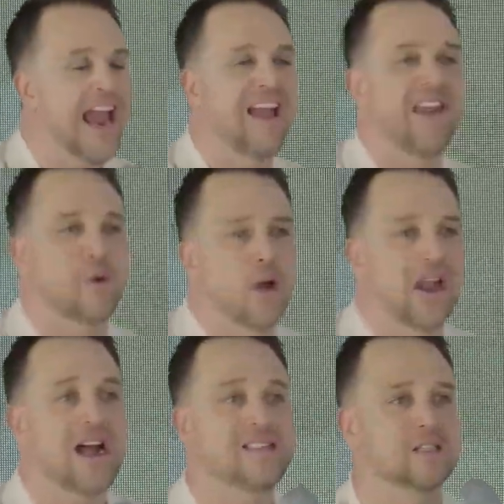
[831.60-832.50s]
And they
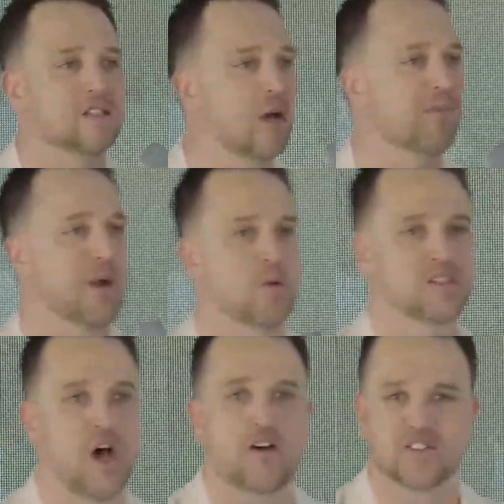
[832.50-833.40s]
realized that something
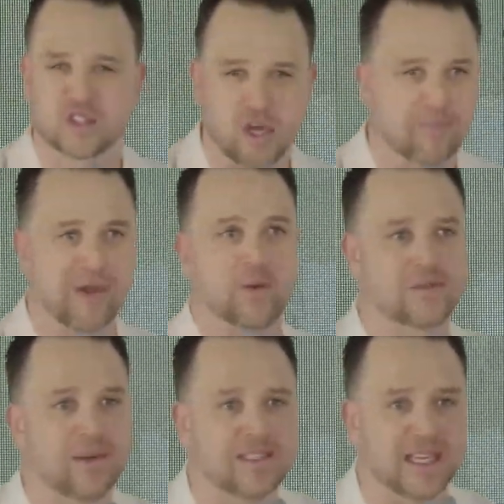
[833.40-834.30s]
was off, something
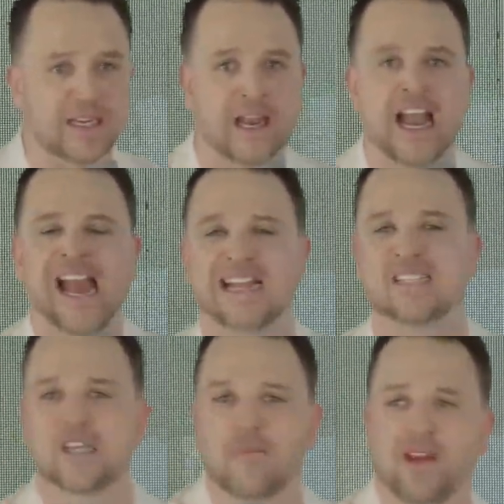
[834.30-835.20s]
was missing, and
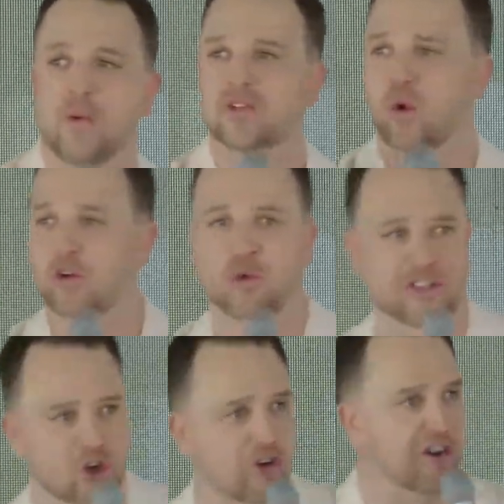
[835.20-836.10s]
something was worth
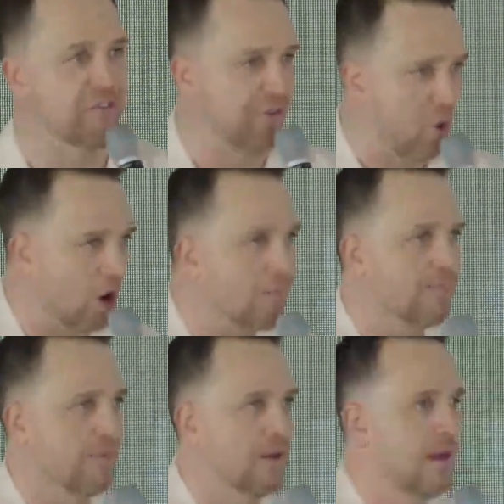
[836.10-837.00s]
returning for.
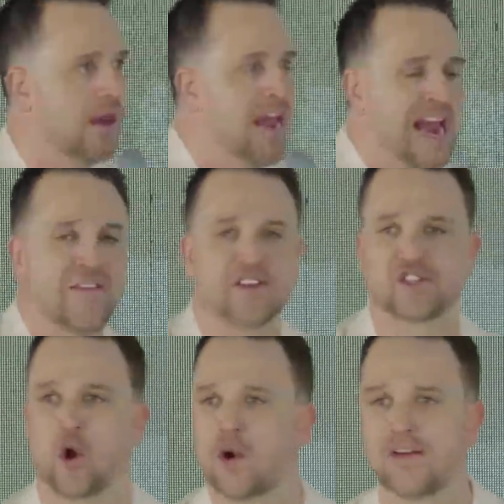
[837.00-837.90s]
And the
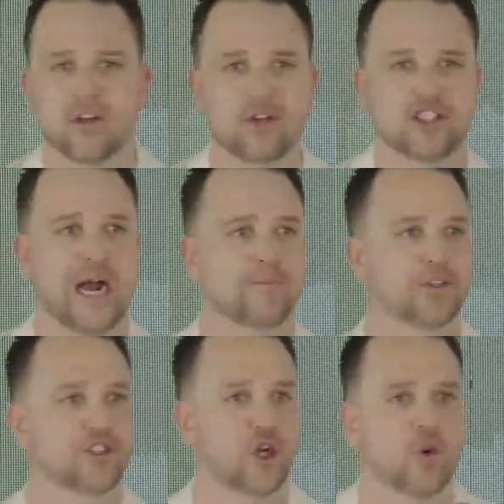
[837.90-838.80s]
story of Luke
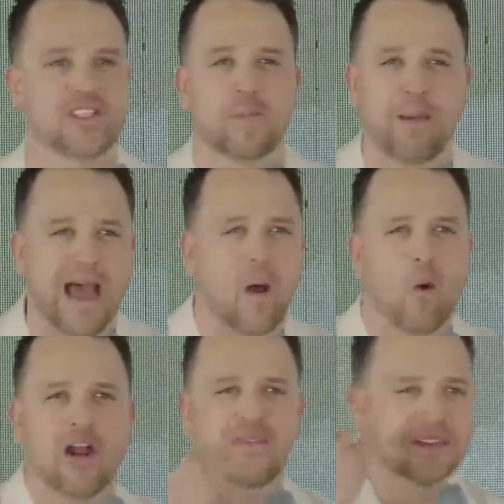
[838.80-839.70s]
chapter two was the
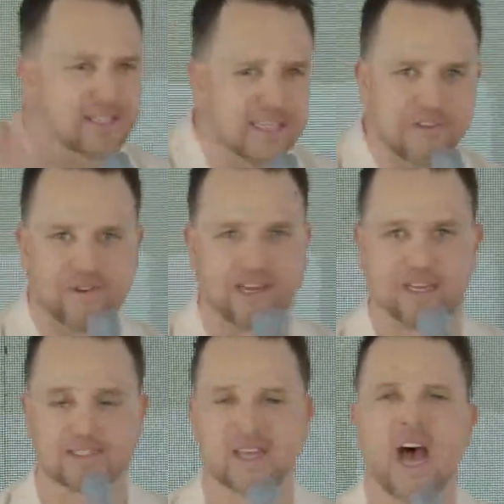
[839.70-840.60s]
power and the
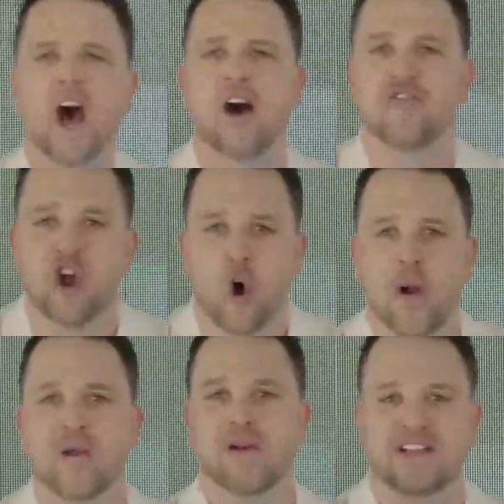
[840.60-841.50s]
significance of
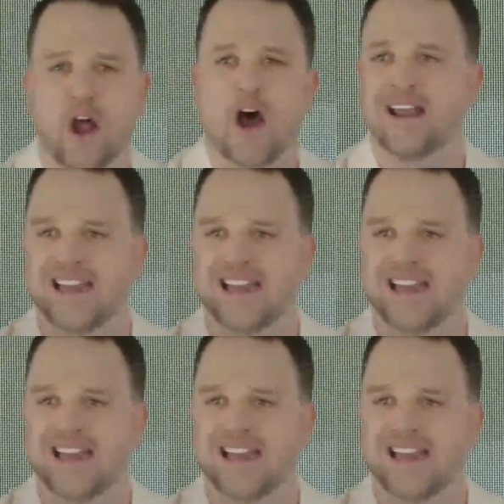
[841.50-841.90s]
knowing when God